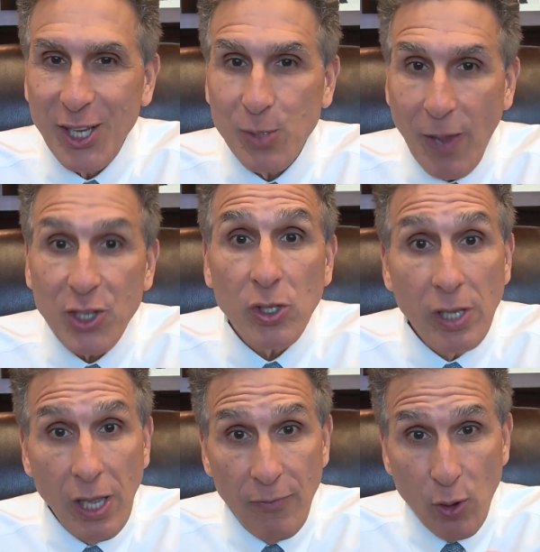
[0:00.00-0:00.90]

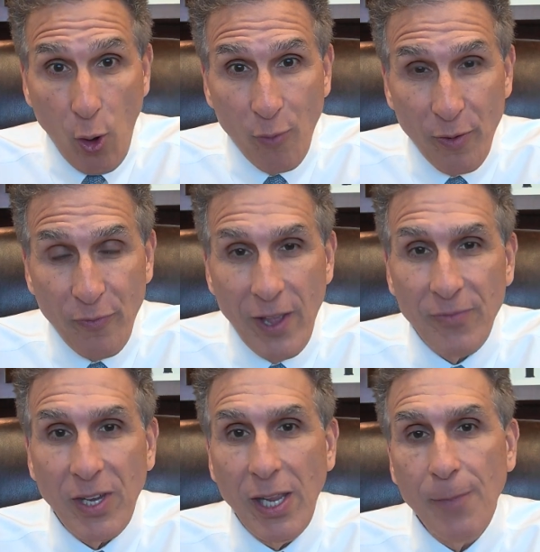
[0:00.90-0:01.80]
especially if you're over
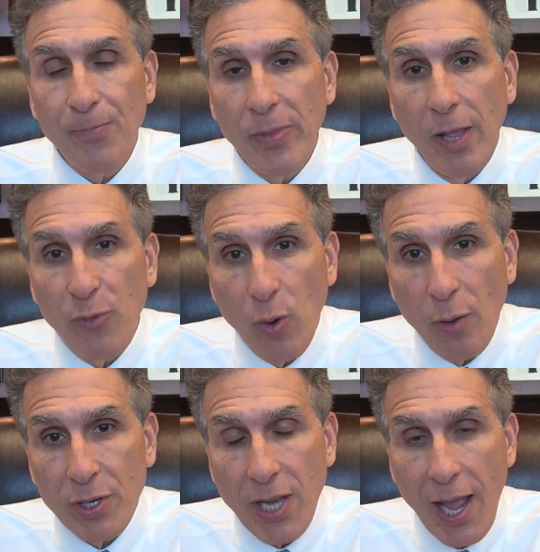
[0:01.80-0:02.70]
50, if you
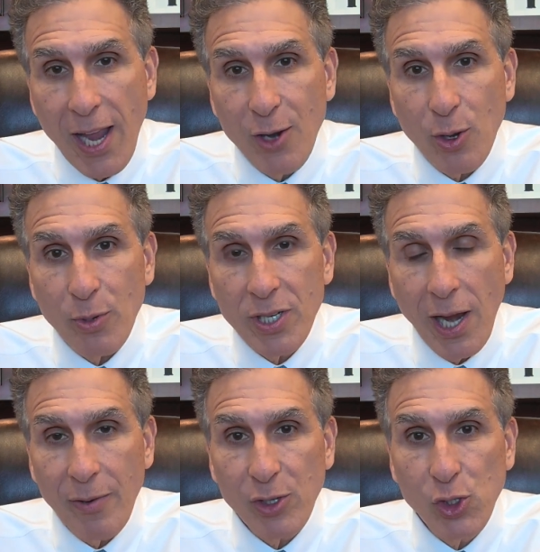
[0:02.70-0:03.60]
are retired or
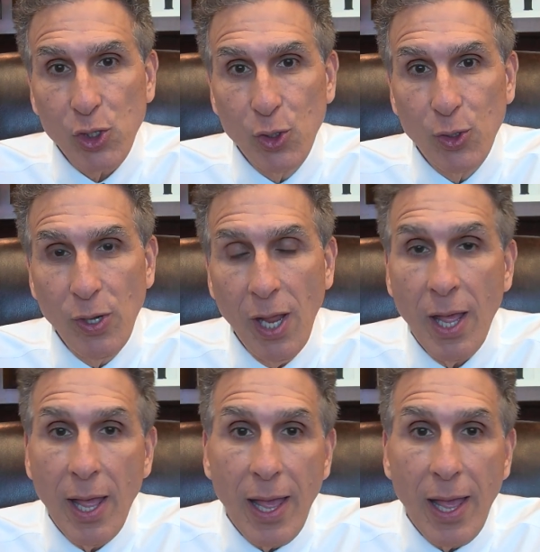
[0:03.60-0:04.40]
retiring soon,